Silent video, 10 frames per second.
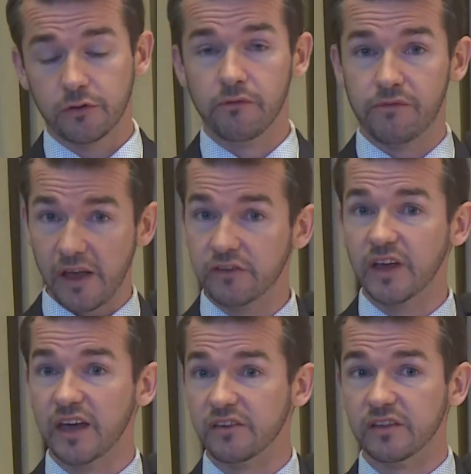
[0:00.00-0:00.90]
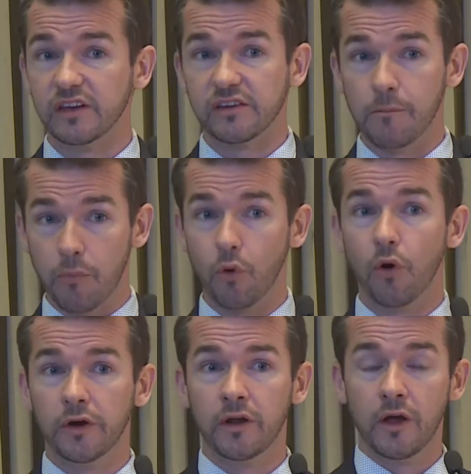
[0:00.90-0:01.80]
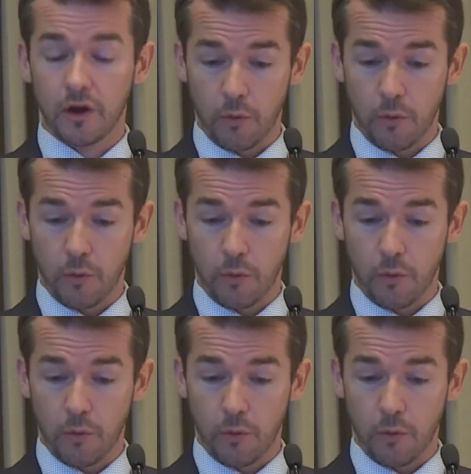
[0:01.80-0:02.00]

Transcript: to investigating these important